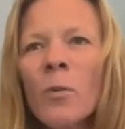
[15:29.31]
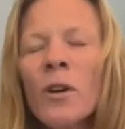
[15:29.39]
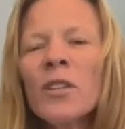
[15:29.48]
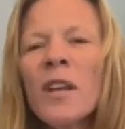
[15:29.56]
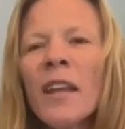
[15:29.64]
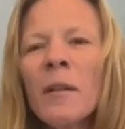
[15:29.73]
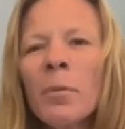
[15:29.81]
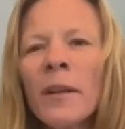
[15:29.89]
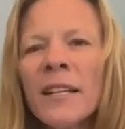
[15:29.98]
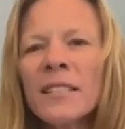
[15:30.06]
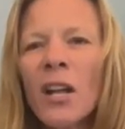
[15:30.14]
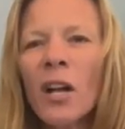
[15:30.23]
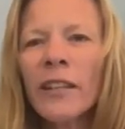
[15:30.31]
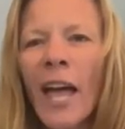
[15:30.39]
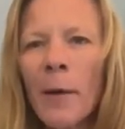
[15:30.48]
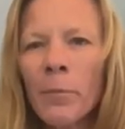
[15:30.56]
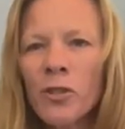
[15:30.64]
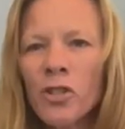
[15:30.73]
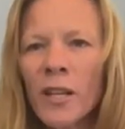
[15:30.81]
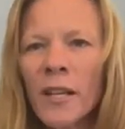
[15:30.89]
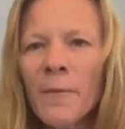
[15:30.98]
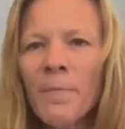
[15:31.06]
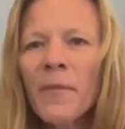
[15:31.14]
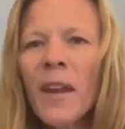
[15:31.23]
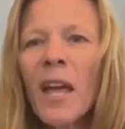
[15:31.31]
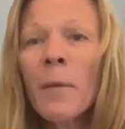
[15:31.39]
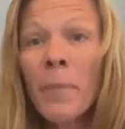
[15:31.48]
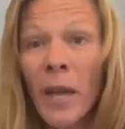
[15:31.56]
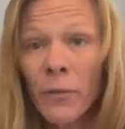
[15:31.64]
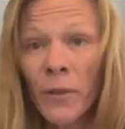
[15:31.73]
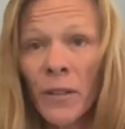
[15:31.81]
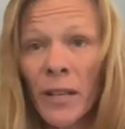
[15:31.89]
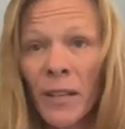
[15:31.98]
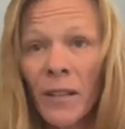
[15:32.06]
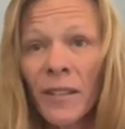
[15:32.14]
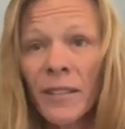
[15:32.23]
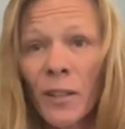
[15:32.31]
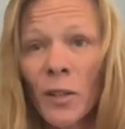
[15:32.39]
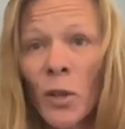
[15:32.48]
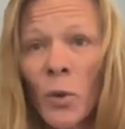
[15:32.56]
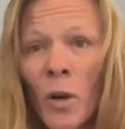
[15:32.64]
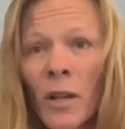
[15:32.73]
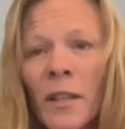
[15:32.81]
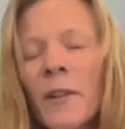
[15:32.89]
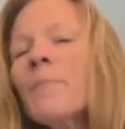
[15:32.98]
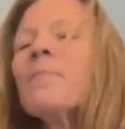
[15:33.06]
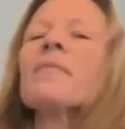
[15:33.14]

worked at a place called apogee in bedford hills in new york